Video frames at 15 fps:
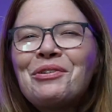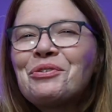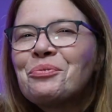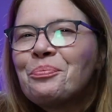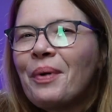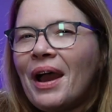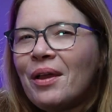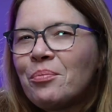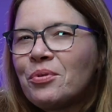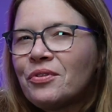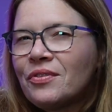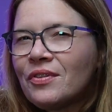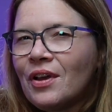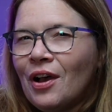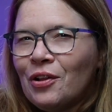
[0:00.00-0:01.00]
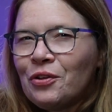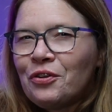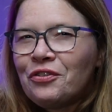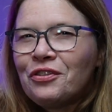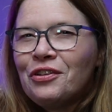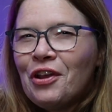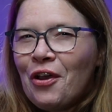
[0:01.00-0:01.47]
do Bible
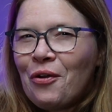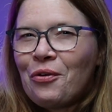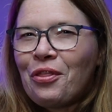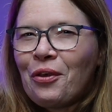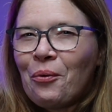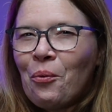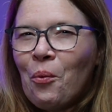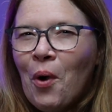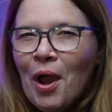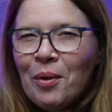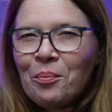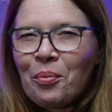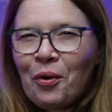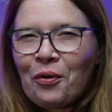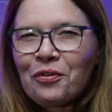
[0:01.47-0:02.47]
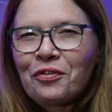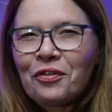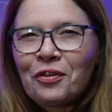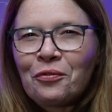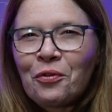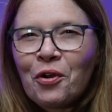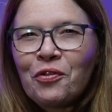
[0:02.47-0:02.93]
scholars know that one
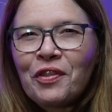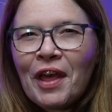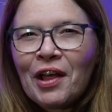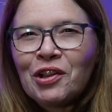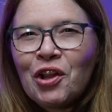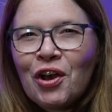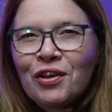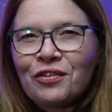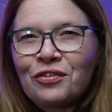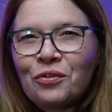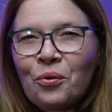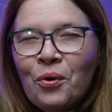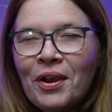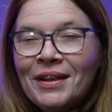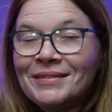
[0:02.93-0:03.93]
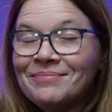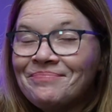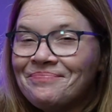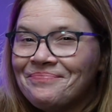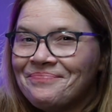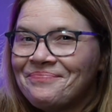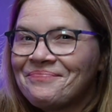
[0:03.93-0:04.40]
person wrote that long story?
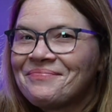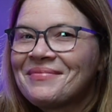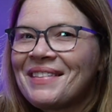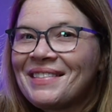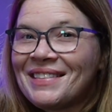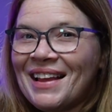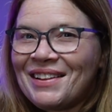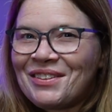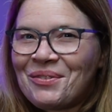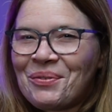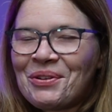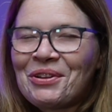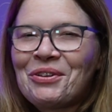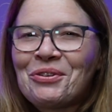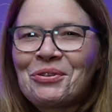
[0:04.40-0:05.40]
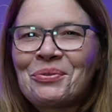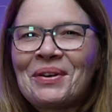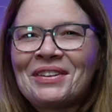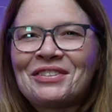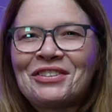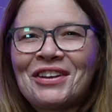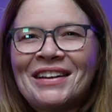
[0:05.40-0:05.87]
That's a really good
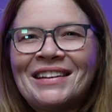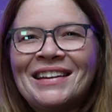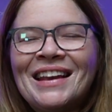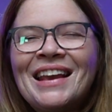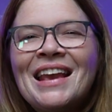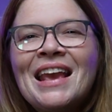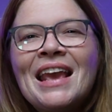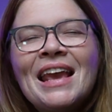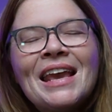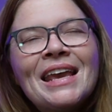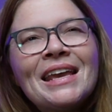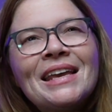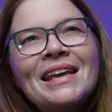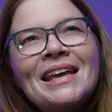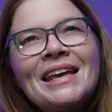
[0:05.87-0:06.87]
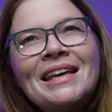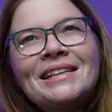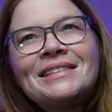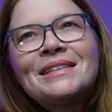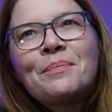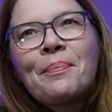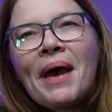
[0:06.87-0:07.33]
question.
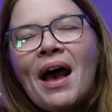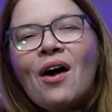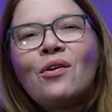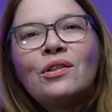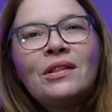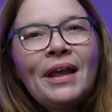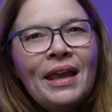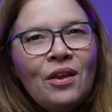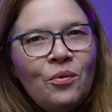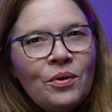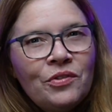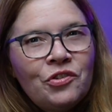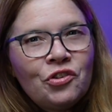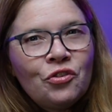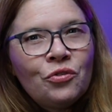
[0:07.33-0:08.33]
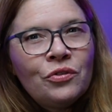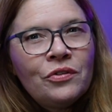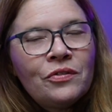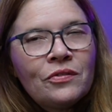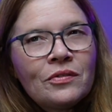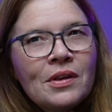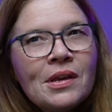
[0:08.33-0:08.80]
It's about language
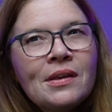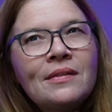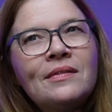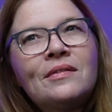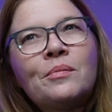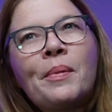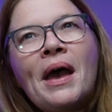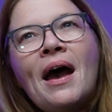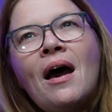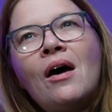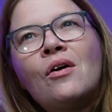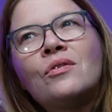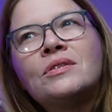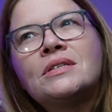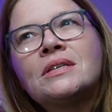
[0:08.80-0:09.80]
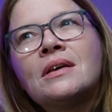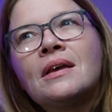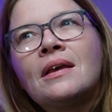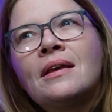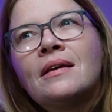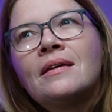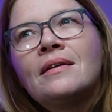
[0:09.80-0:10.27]
use. It's about
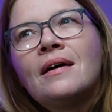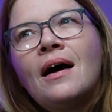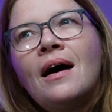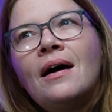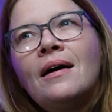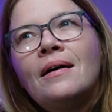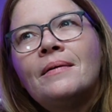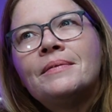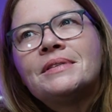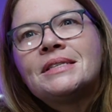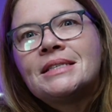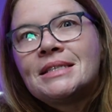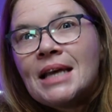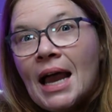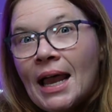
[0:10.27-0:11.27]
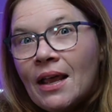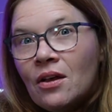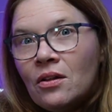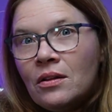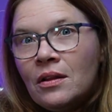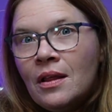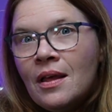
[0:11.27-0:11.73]

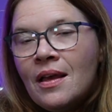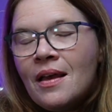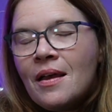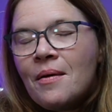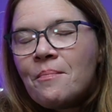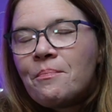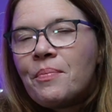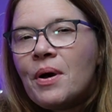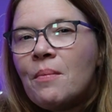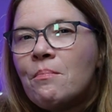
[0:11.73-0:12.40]
style, but